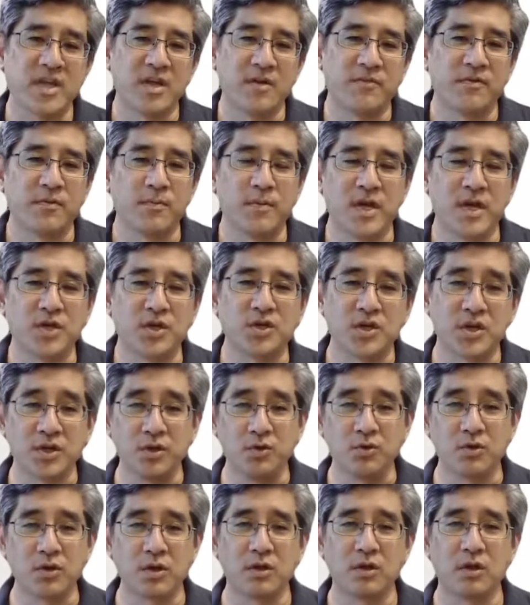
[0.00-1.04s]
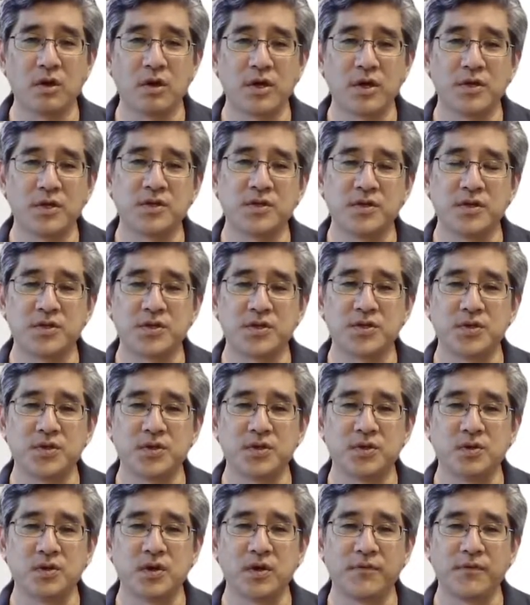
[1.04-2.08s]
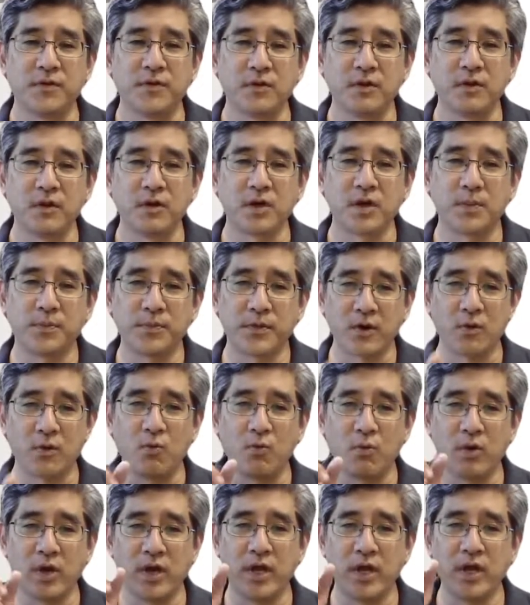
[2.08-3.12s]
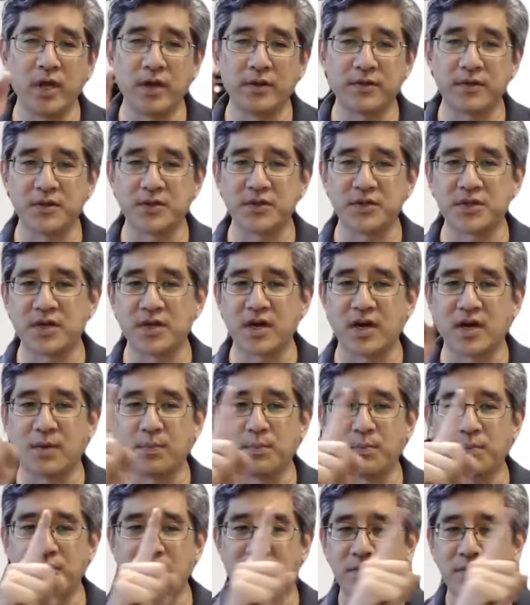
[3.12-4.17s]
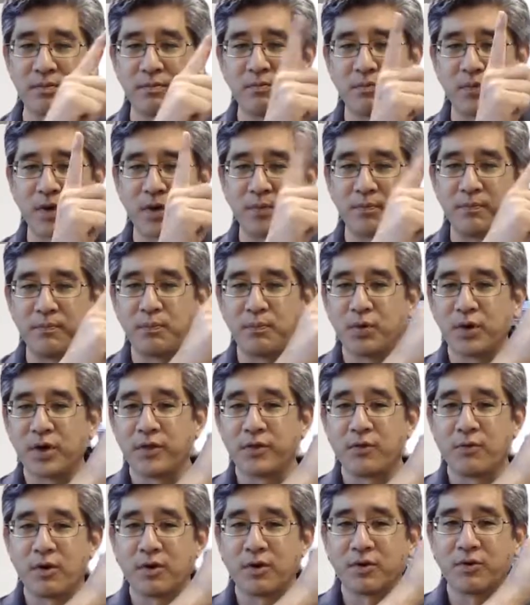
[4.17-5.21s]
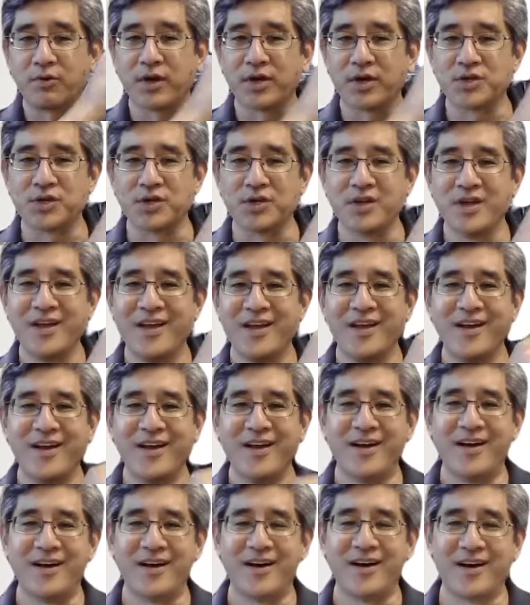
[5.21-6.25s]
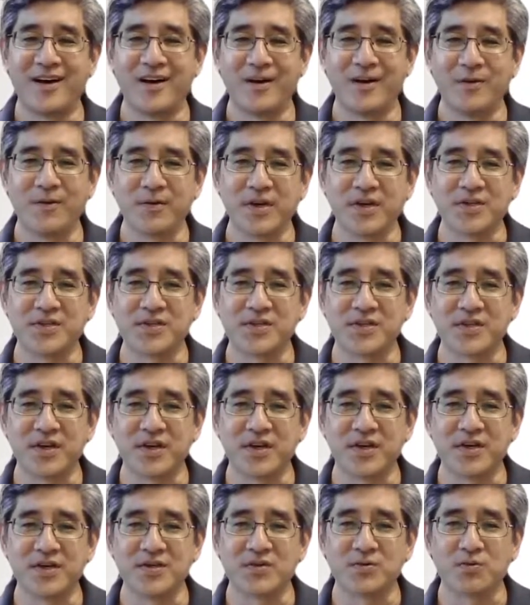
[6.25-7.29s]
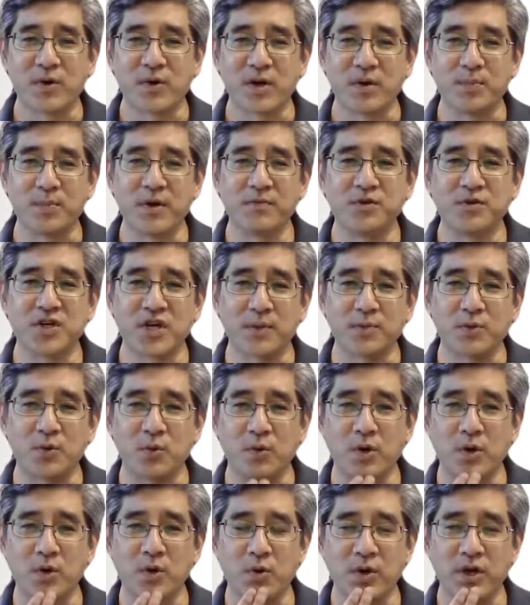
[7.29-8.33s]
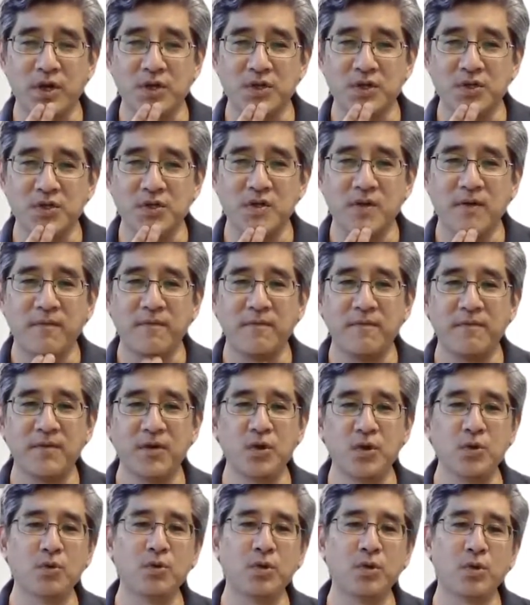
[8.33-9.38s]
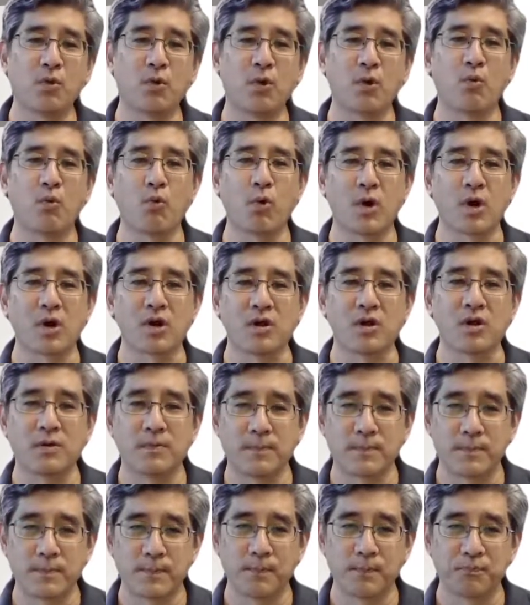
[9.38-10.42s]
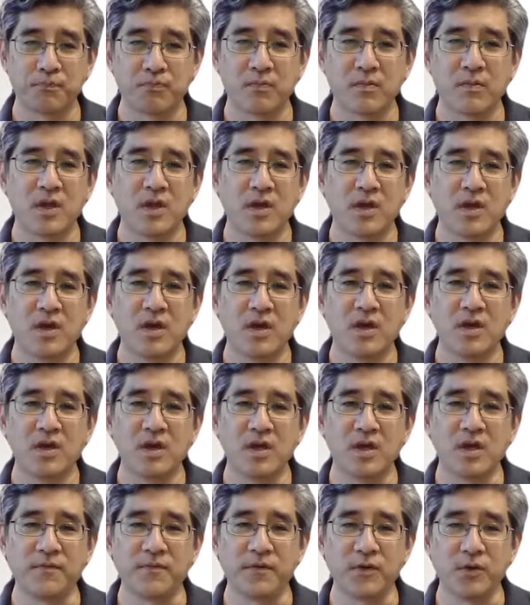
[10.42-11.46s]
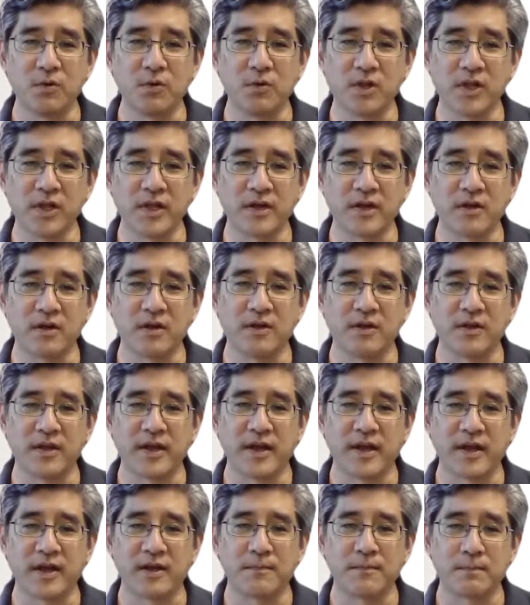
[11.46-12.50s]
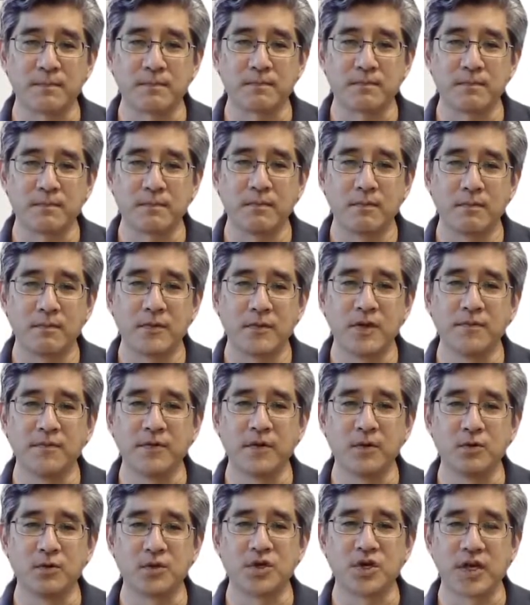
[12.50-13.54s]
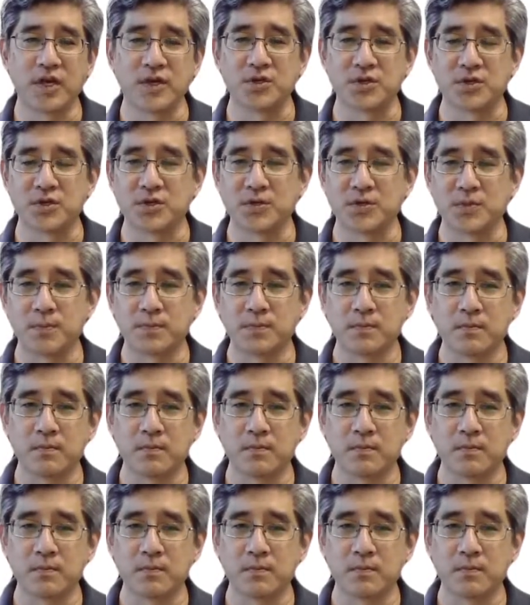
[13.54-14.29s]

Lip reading: information, and you can log into this too, if you look up there way at the top, I'm pointing in the wrong direction, it says right above chapter 1 equations, view your work. If you click on that, the view changes.